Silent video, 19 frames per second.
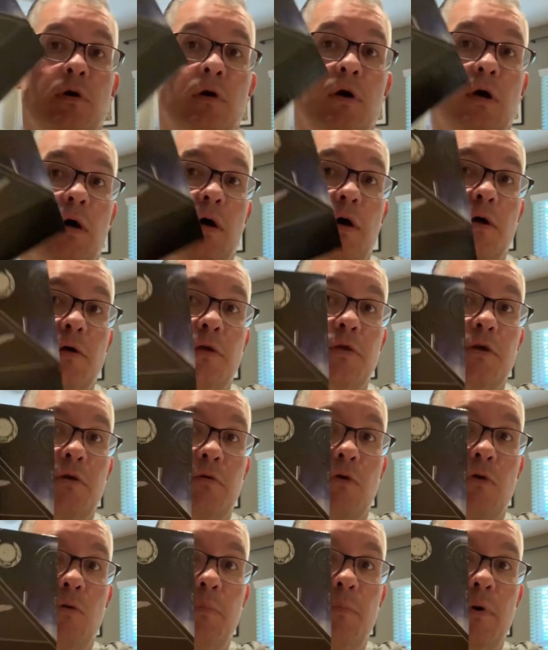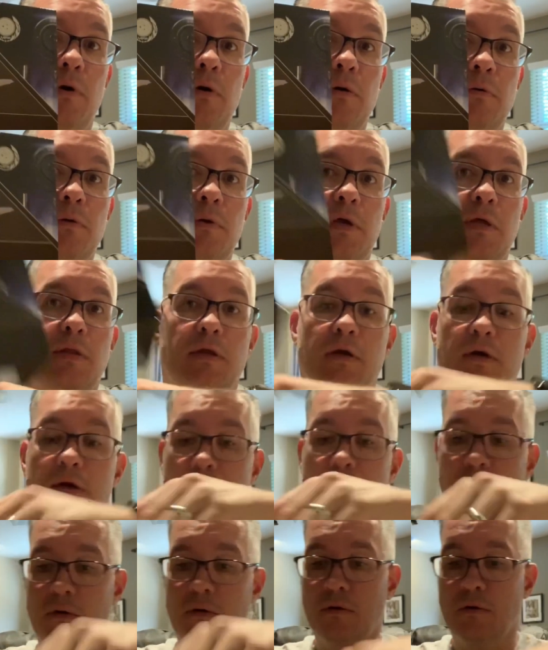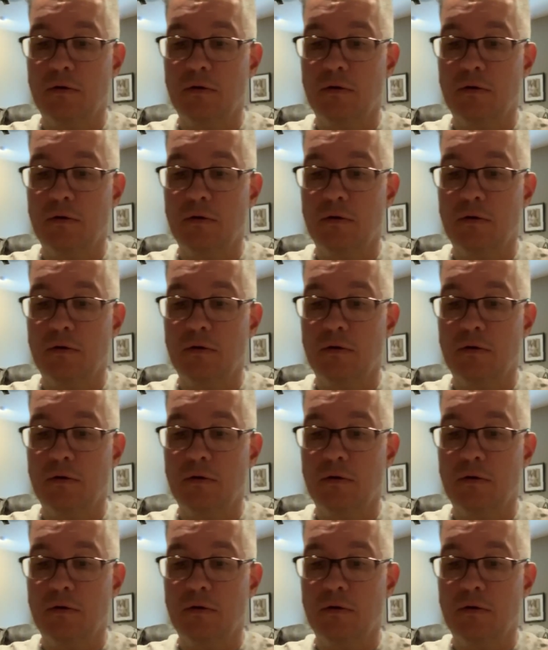the Europa in there,